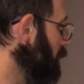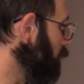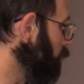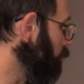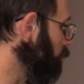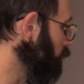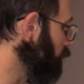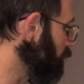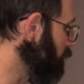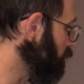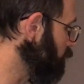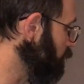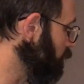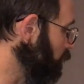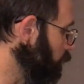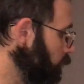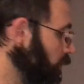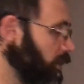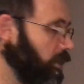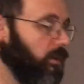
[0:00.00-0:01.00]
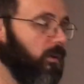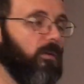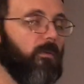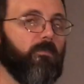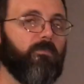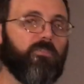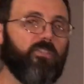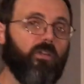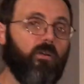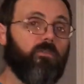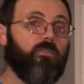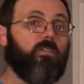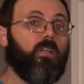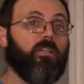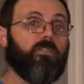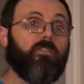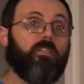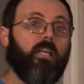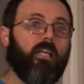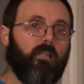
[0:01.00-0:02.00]
and hopefully do it well. So it
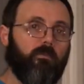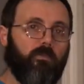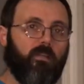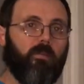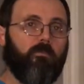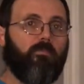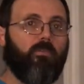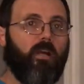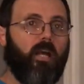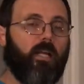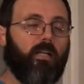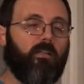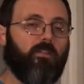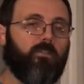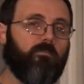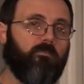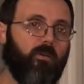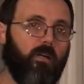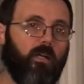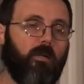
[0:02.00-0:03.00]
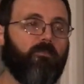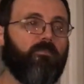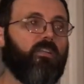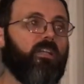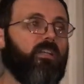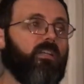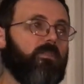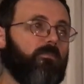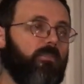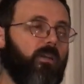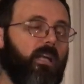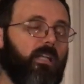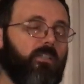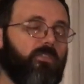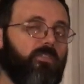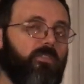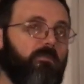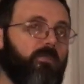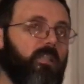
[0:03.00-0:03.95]
does take a bit of practice, but practice a